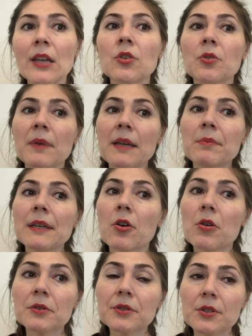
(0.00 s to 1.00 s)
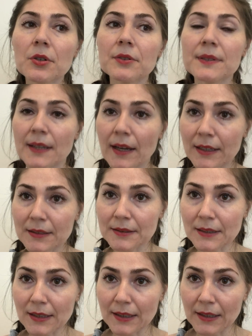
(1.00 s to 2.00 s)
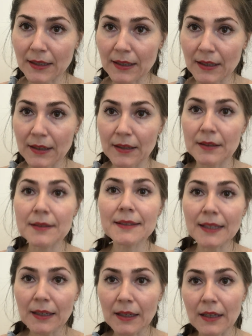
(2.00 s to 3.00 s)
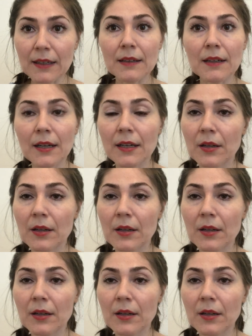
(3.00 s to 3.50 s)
you may be also silently seeing